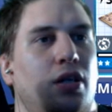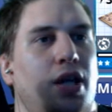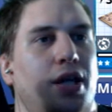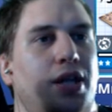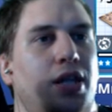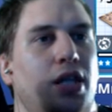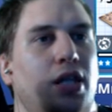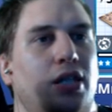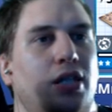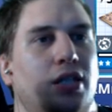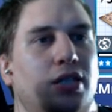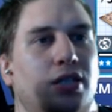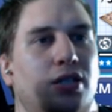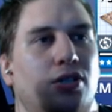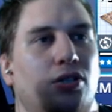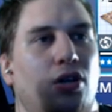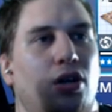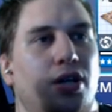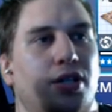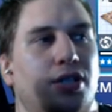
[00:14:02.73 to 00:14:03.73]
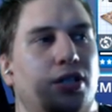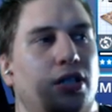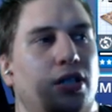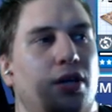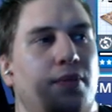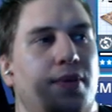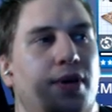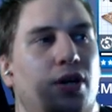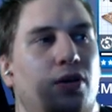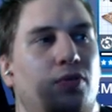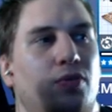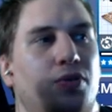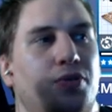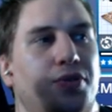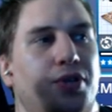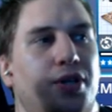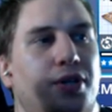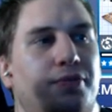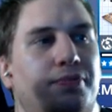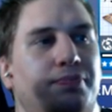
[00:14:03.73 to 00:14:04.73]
think this is honestly a better roll though.